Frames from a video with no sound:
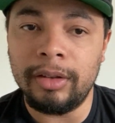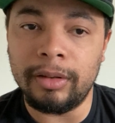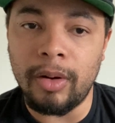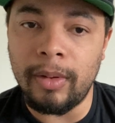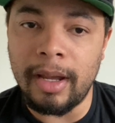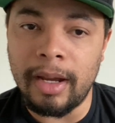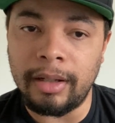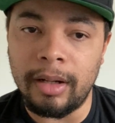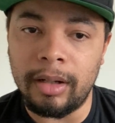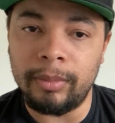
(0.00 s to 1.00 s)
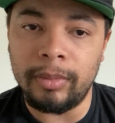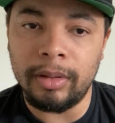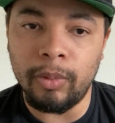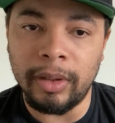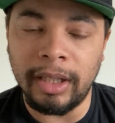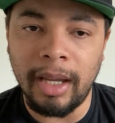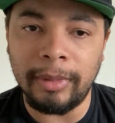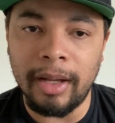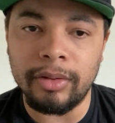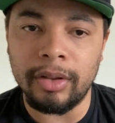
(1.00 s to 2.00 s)
and when it came
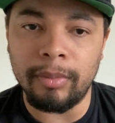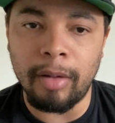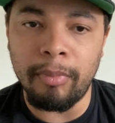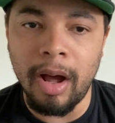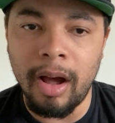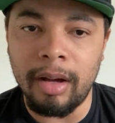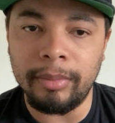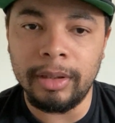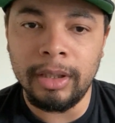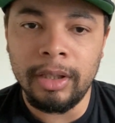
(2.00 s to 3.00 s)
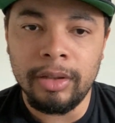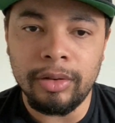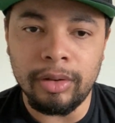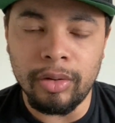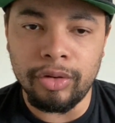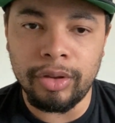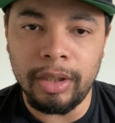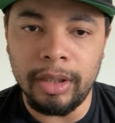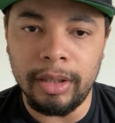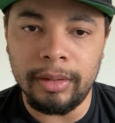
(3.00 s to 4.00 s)
down to my mom,
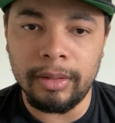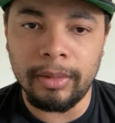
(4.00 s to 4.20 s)
she